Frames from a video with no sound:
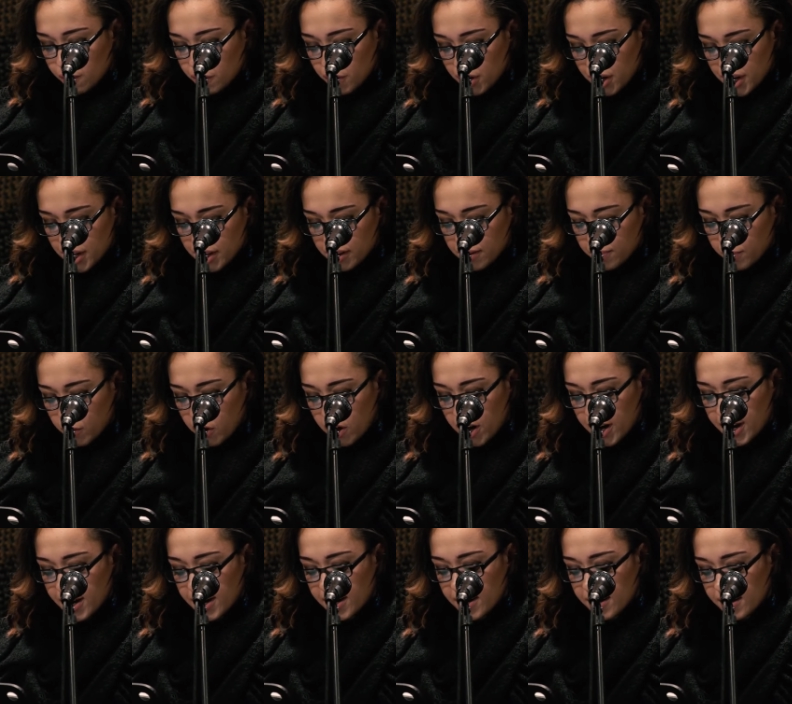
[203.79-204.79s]
For his
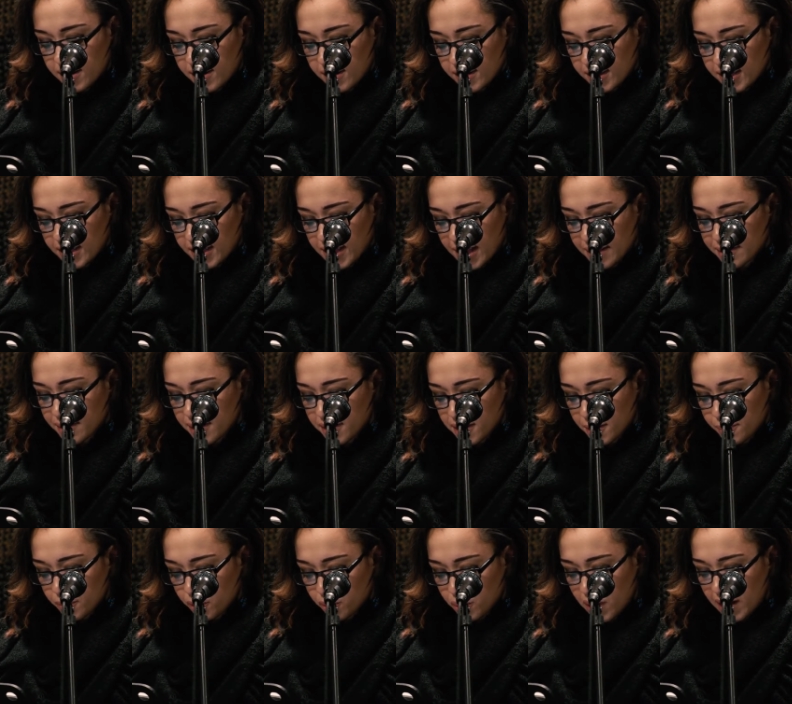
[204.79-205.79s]
part, Yan
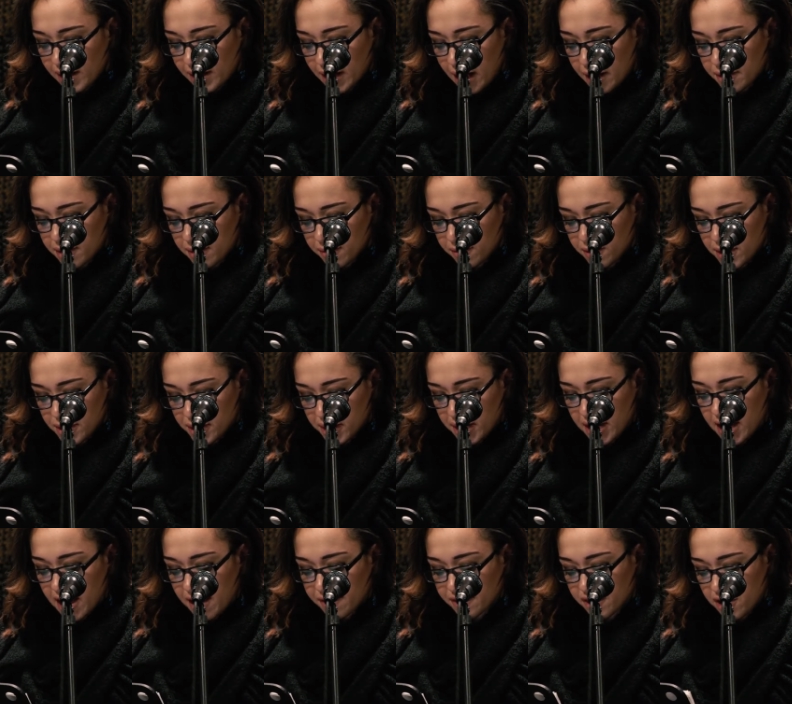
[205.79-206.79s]
sipped one glass of
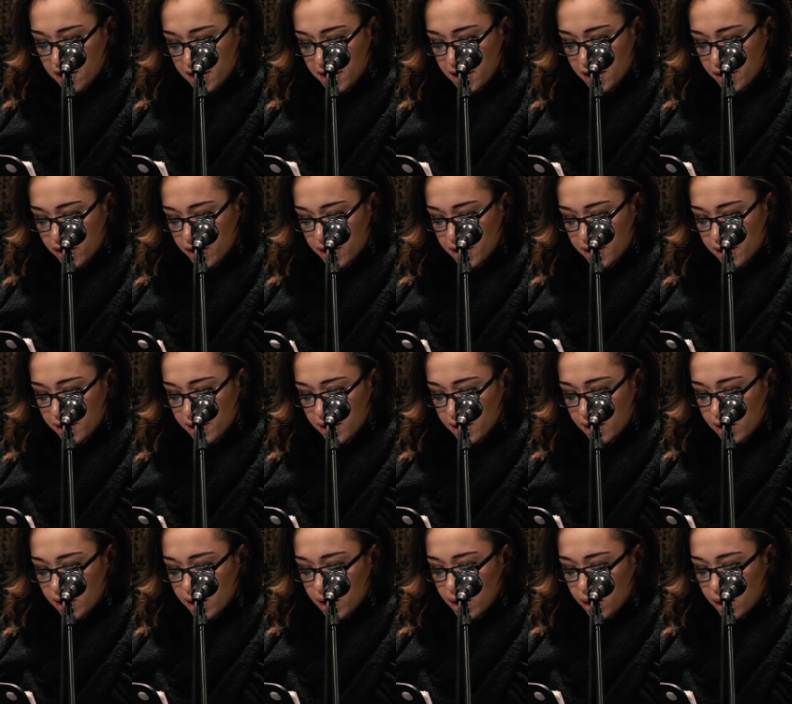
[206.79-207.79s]
whiskey after another.
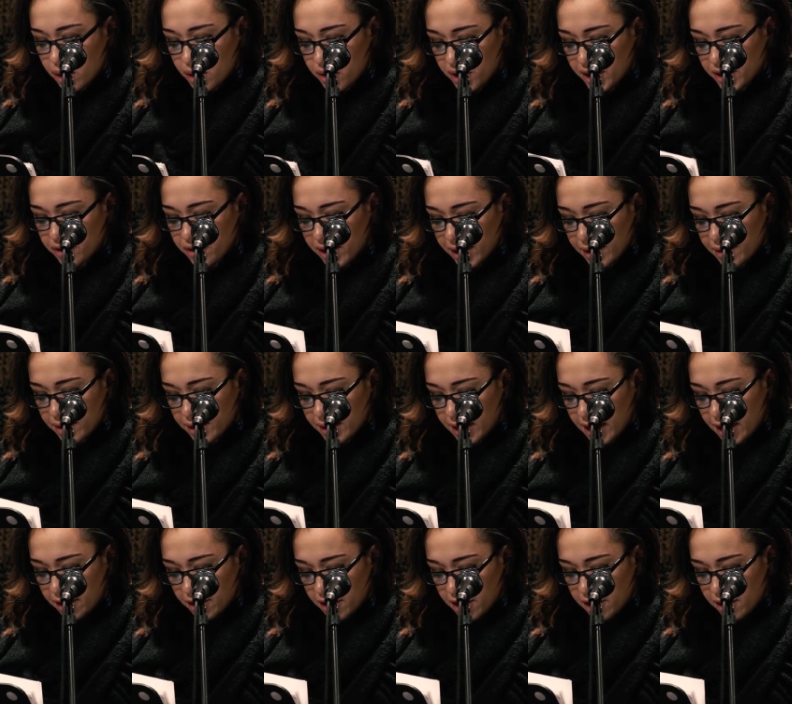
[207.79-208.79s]
Three drinks
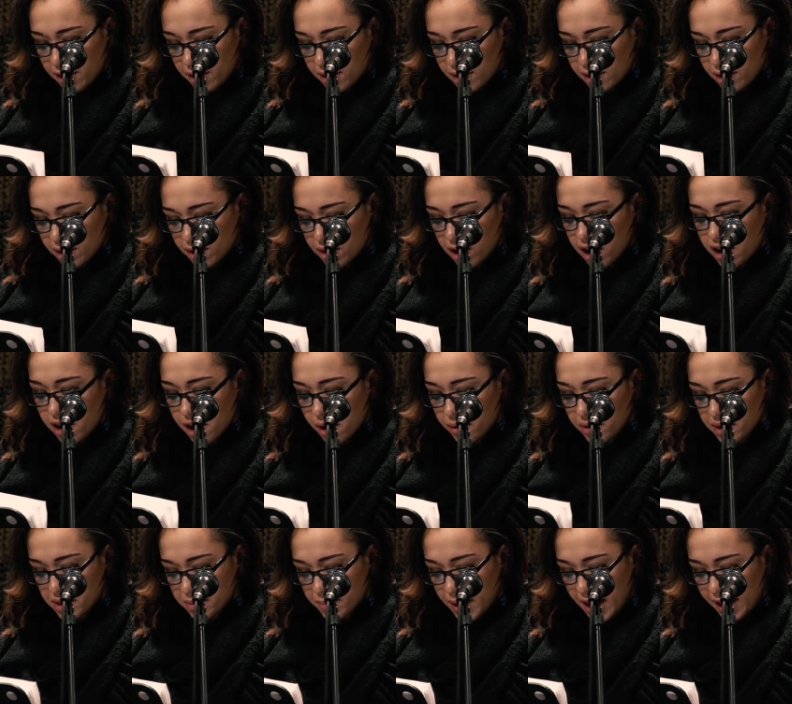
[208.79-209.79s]
later, Nara
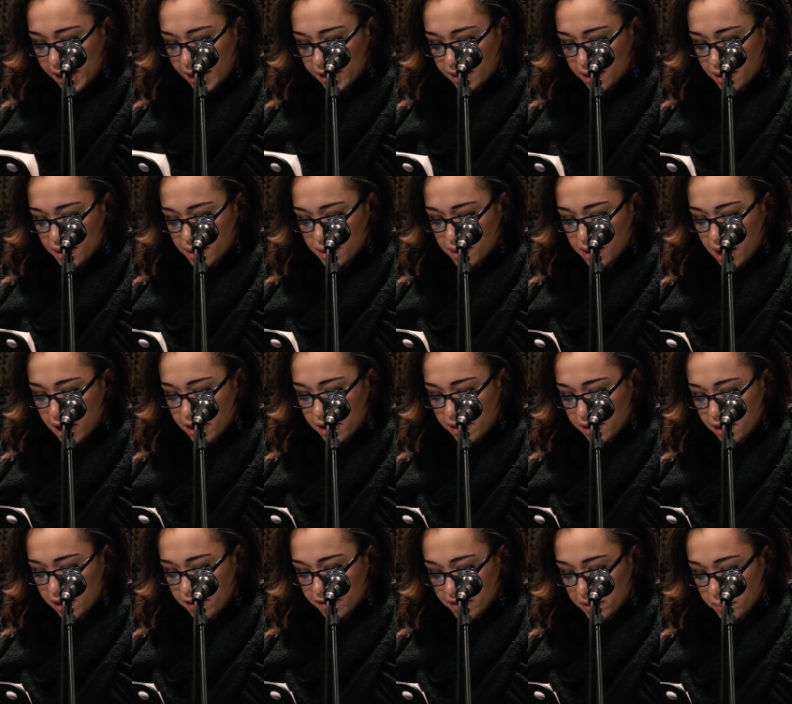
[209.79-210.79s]
was back at his side
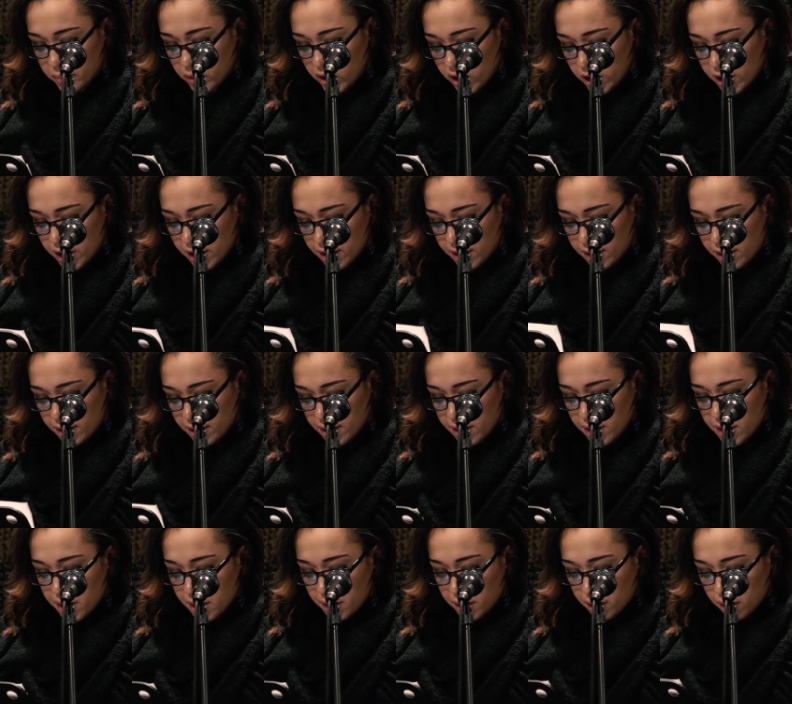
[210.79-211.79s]
of the bar.
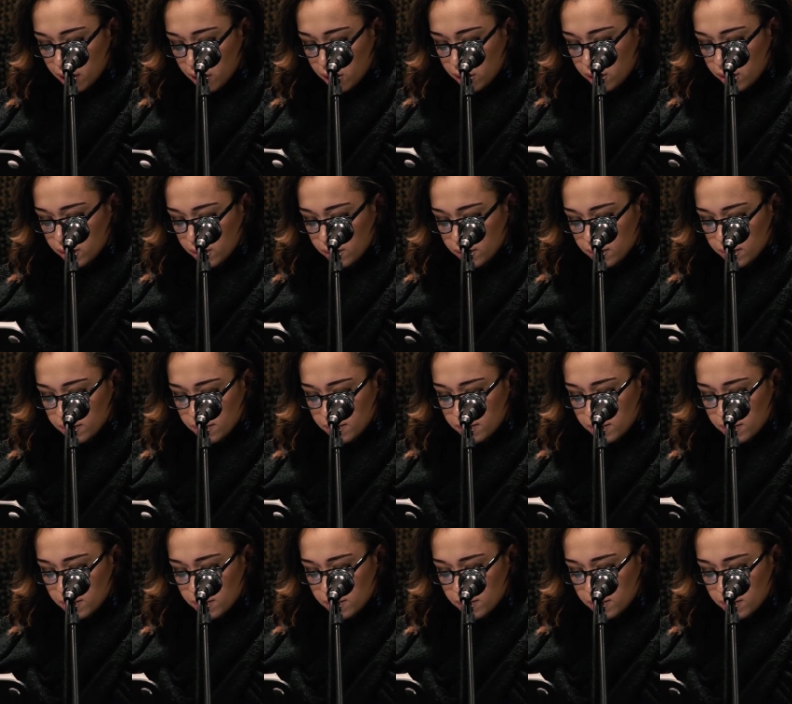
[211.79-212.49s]
So?